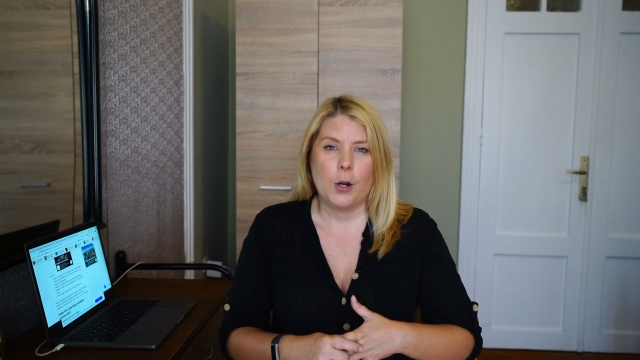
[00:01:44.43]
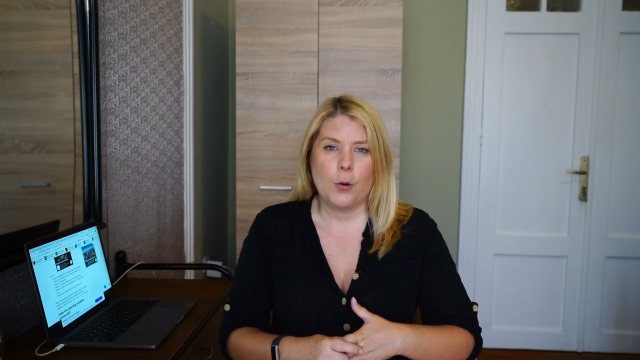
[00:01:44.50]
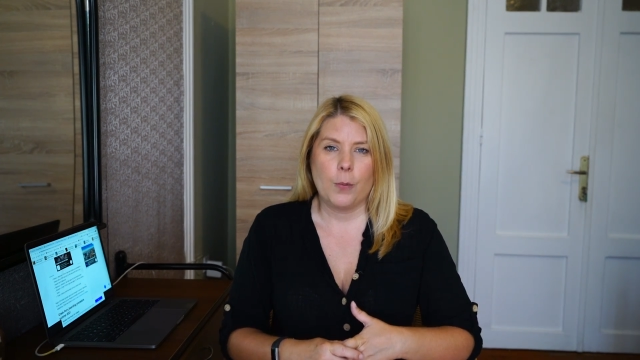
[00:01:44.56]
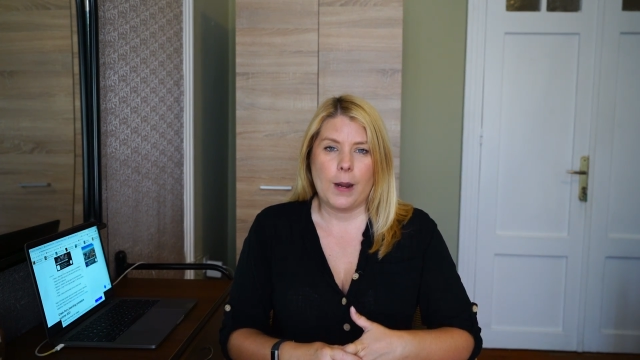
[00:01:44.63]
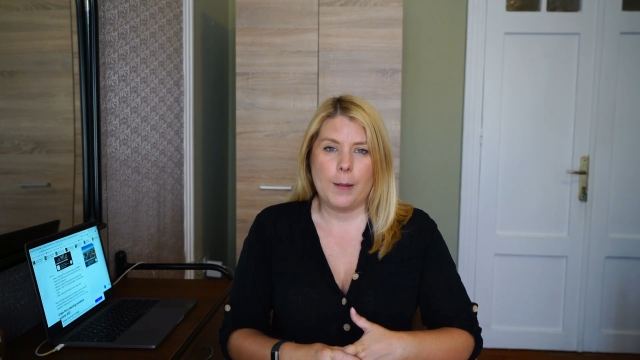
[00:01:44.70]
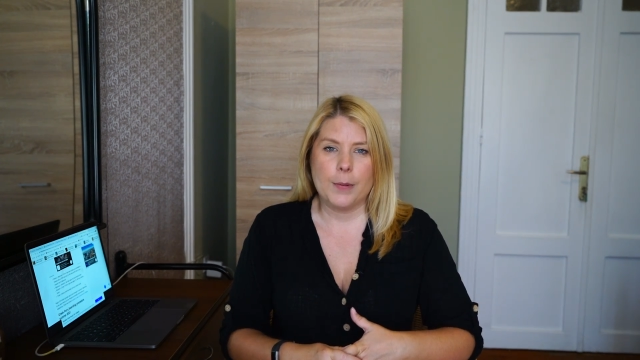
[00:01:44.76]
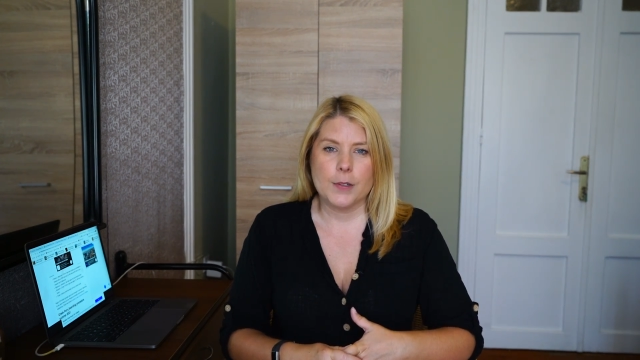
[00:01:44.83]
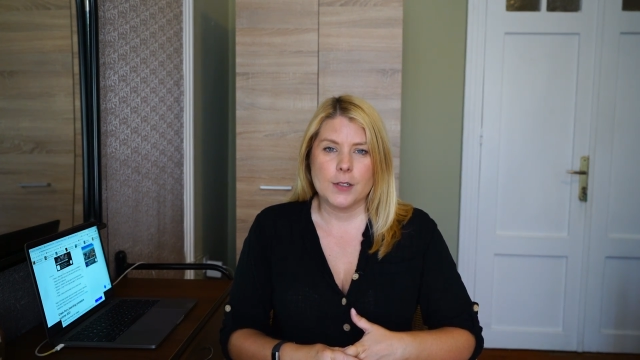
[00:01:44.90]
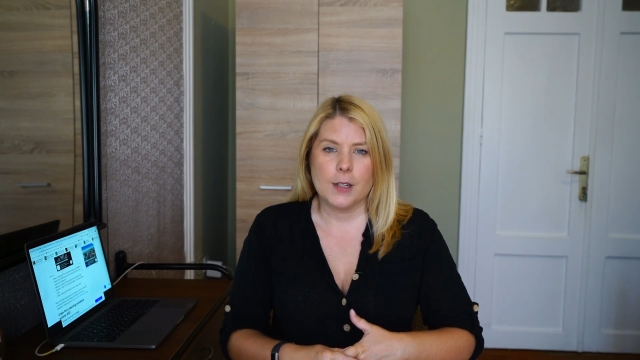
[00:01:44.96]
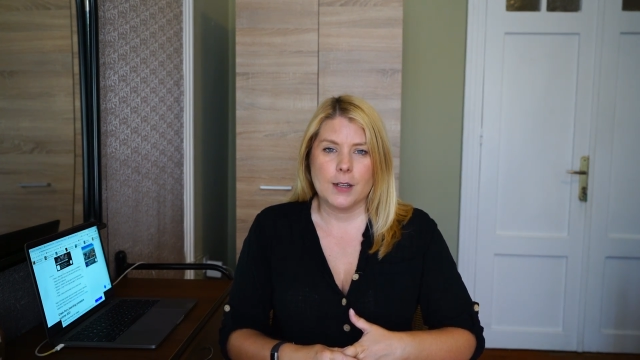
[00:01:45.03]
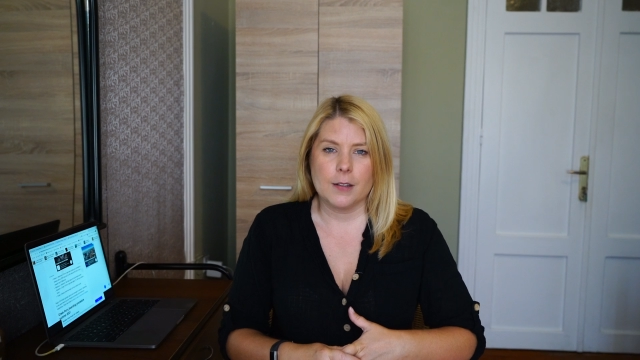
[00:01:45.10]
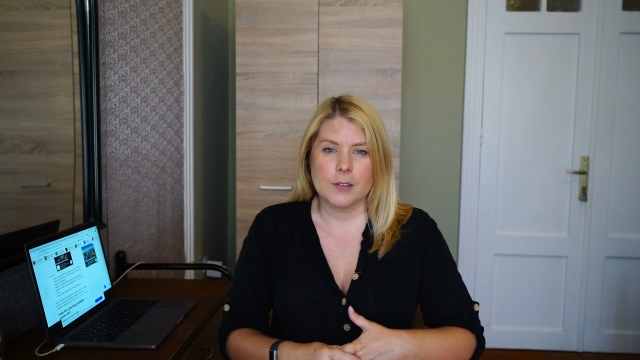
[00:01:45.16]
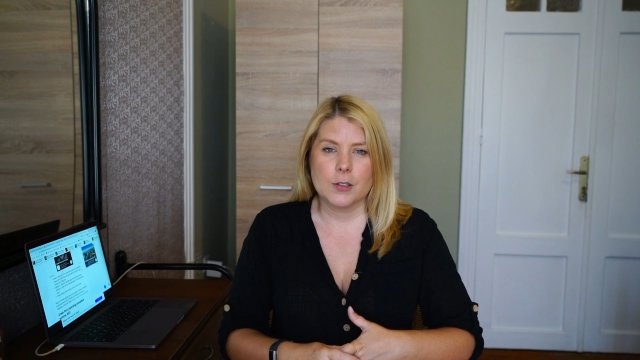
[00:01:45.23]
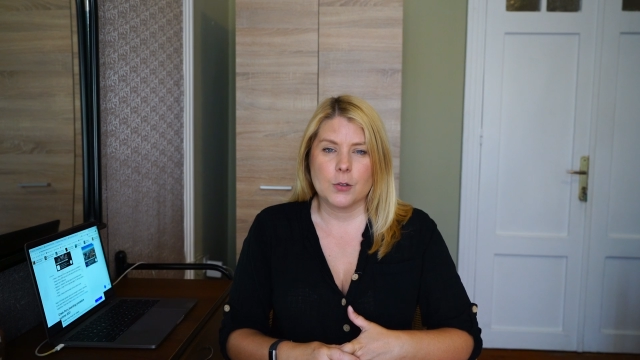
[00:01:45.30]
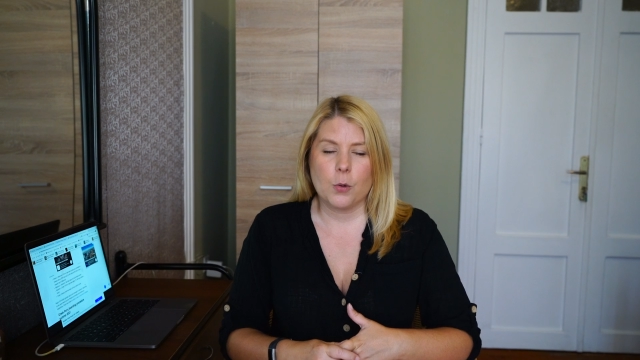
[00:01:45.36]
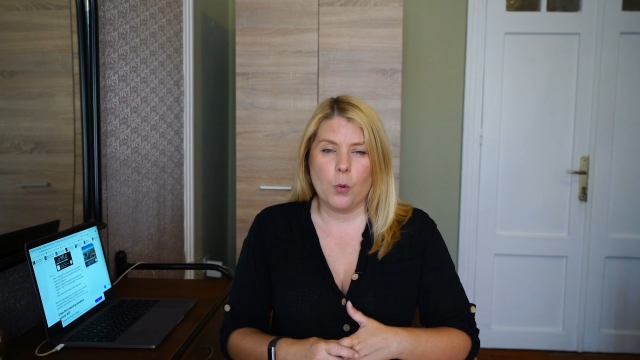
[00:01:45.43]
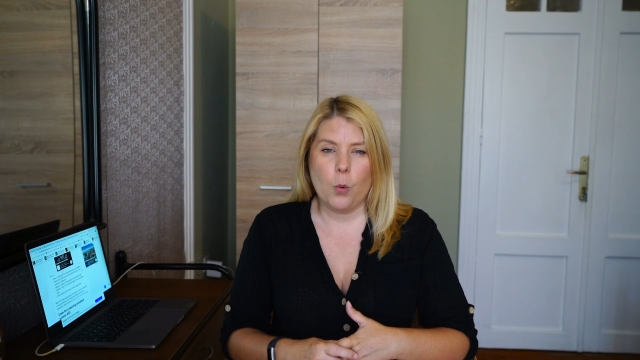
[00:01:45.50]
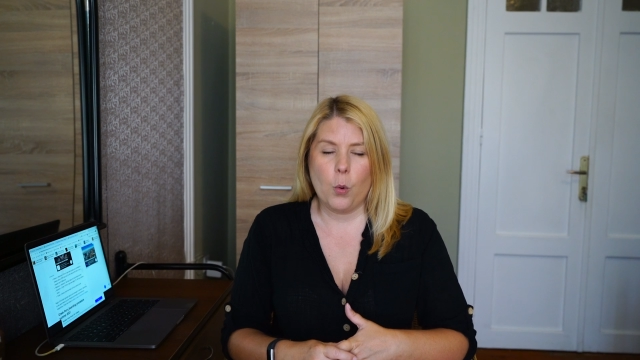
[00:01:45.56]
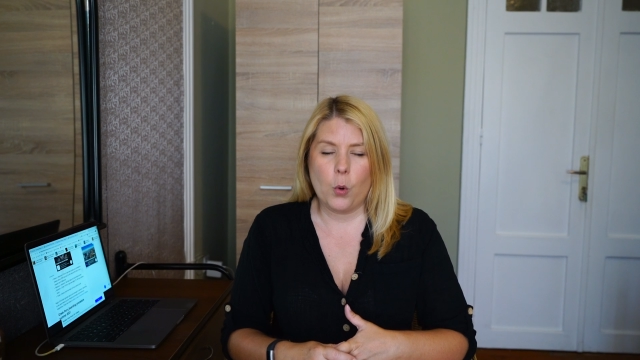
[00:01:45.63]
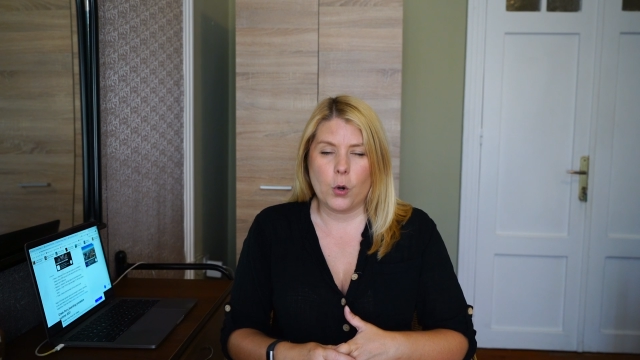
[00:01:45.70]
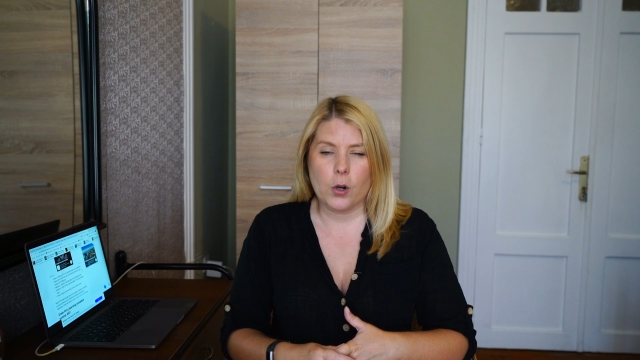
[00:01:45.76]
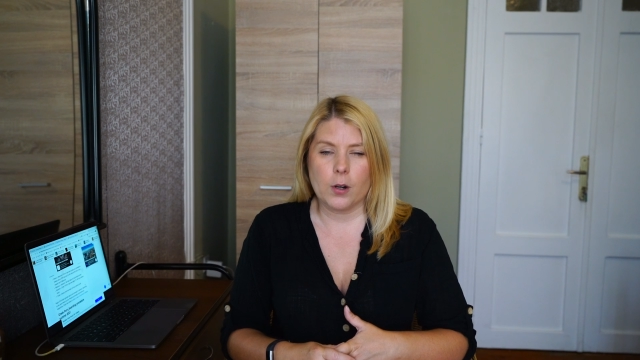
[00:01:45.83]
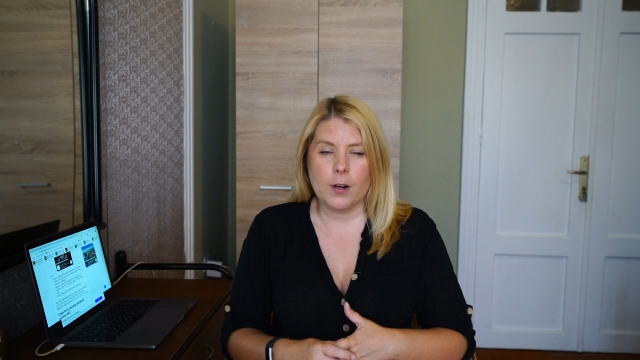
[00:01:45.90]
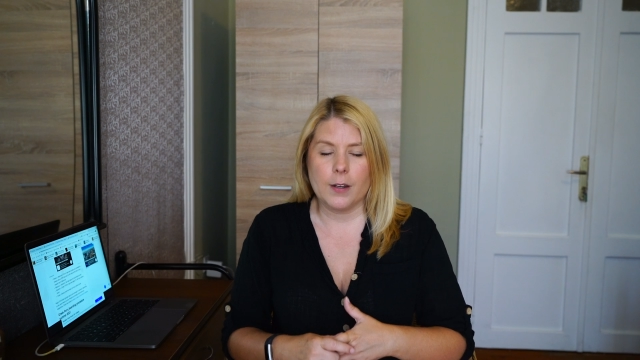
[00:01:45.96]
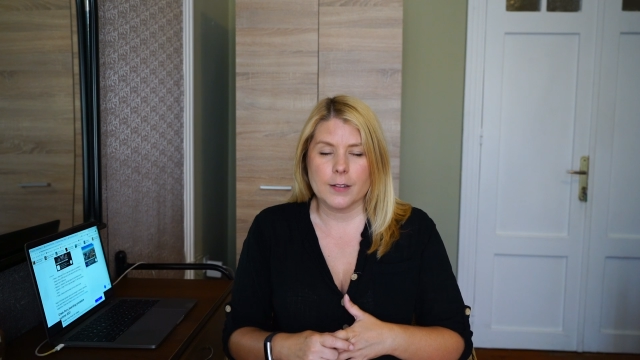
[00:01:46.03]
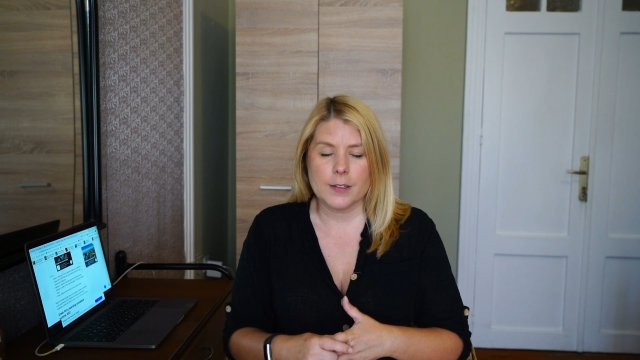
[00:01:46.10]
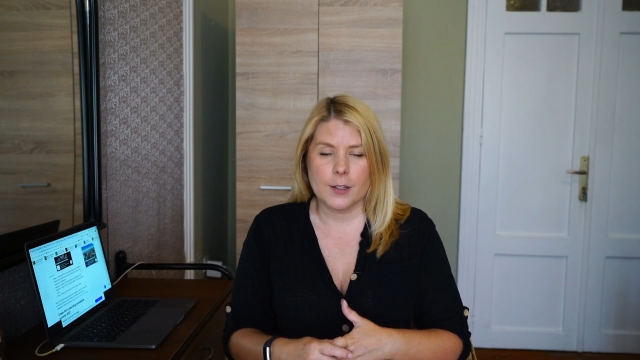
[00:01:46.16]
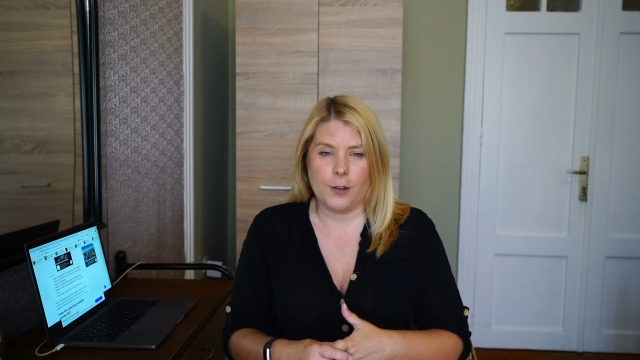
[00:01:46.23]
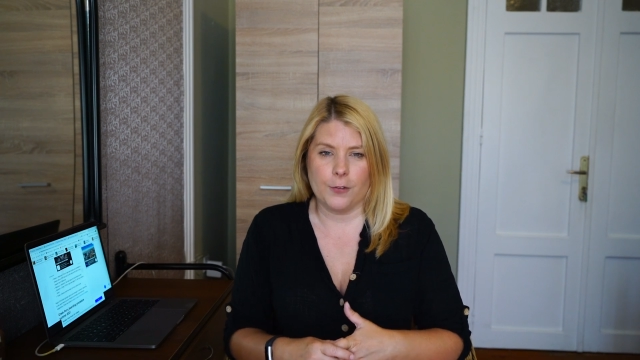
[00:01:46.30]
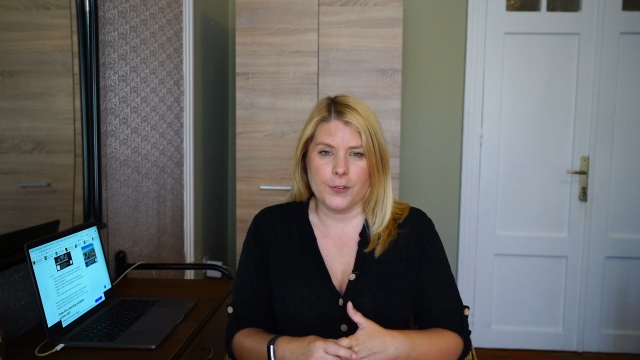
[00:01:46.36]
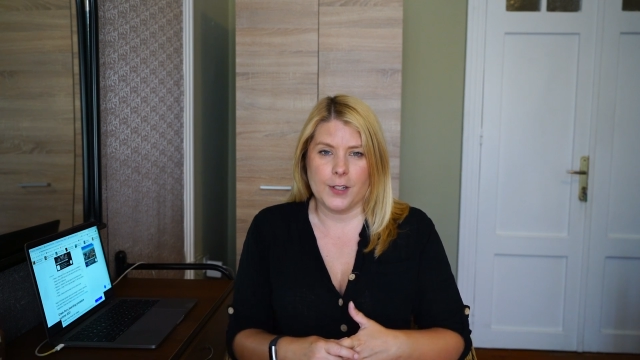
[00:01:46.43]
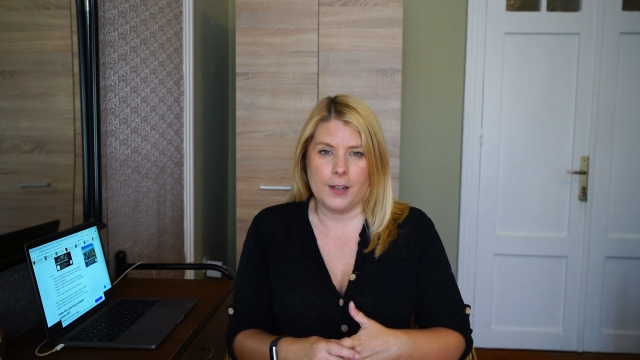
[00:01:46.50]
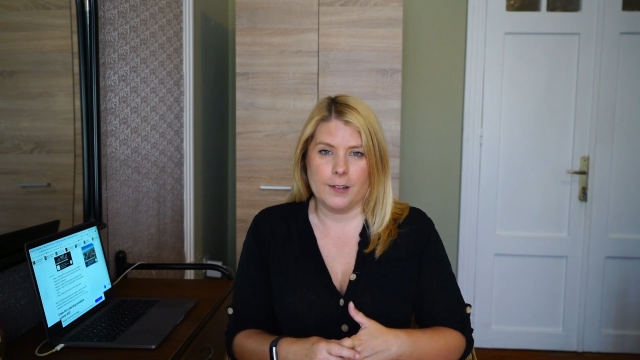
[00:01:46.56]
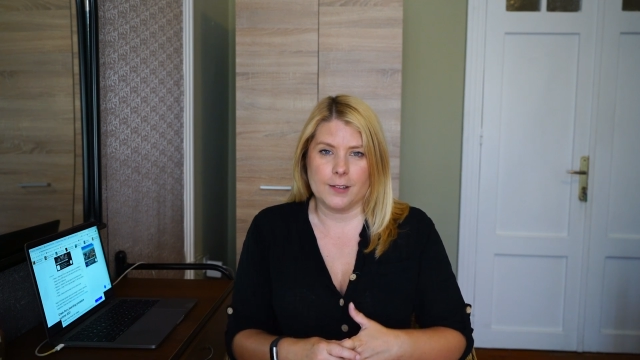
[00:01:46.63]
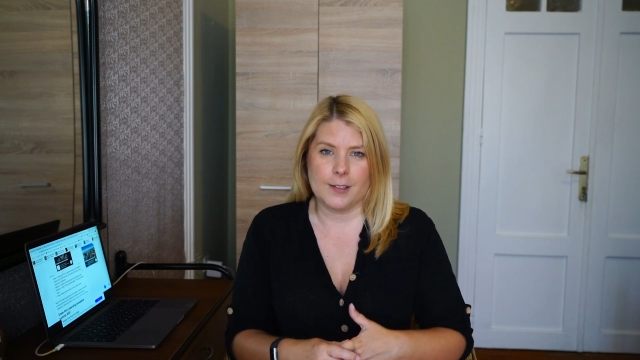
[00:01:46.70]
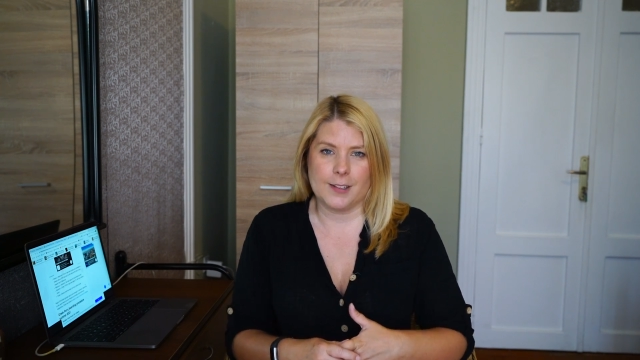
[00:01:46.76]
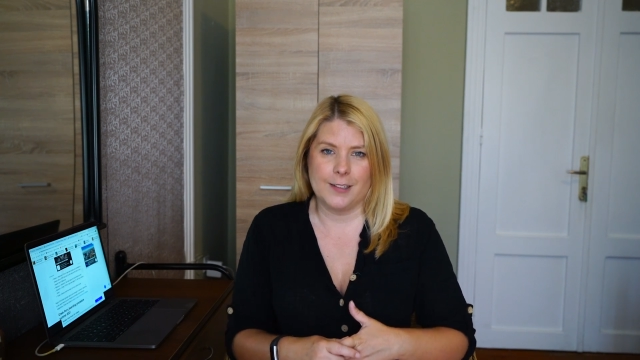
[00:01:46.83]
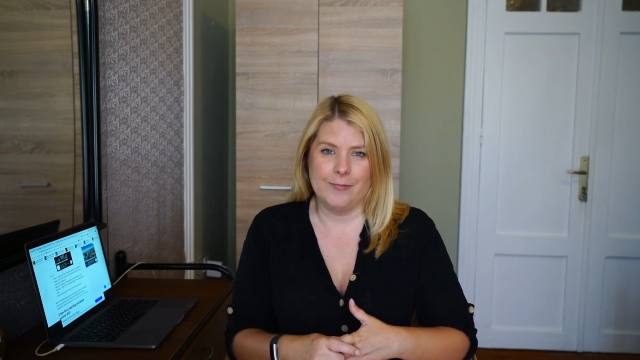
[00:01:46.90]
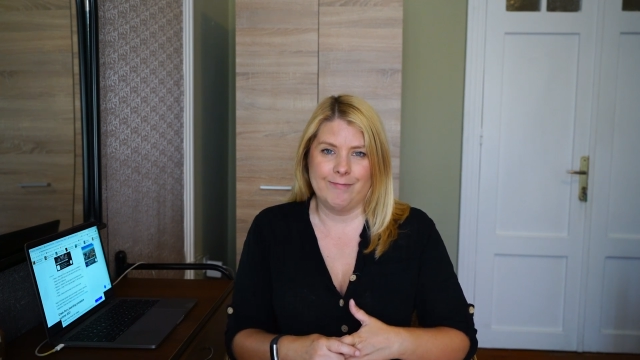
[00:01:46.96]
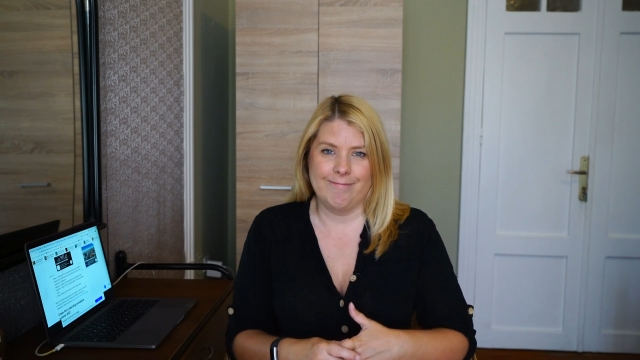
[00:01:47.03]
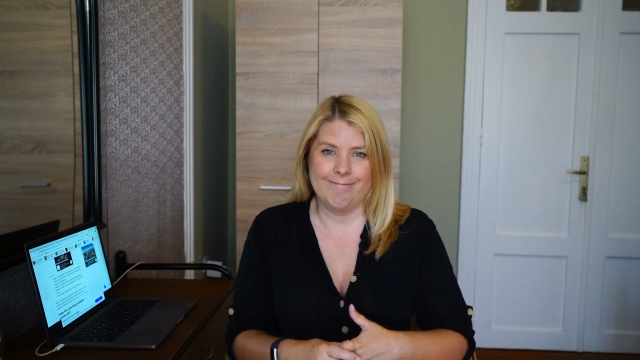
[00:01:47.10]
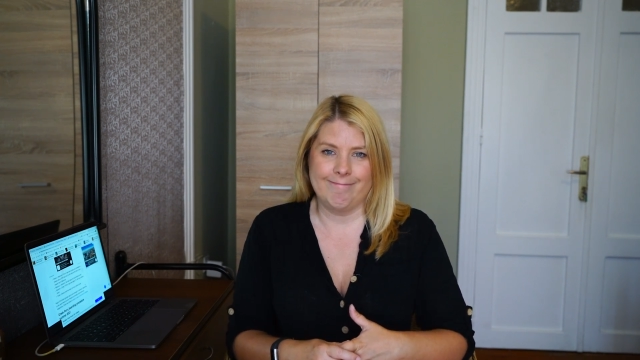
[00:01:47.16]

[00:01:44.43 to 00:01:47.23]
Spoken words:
a rapid test, or a self-test.